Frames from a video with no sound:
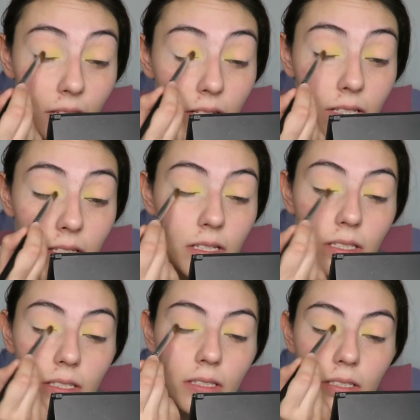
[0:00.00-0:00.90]
and
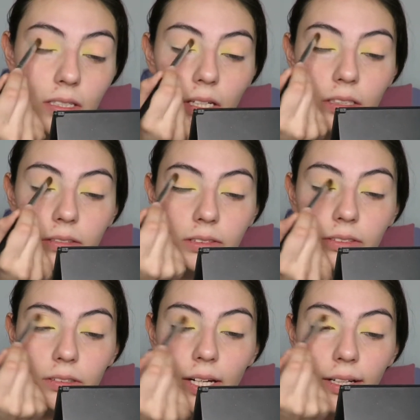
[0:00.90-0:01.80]
just kind
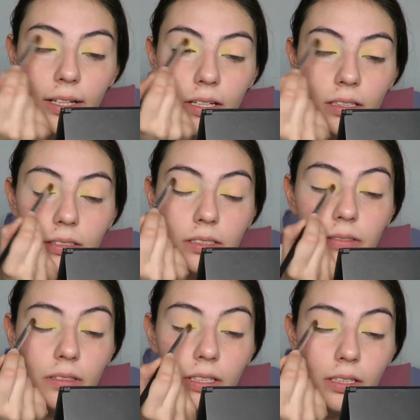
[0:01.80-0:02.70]
of drag it
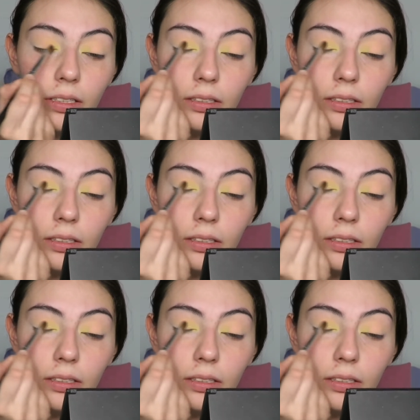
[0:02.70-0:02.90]
onto there.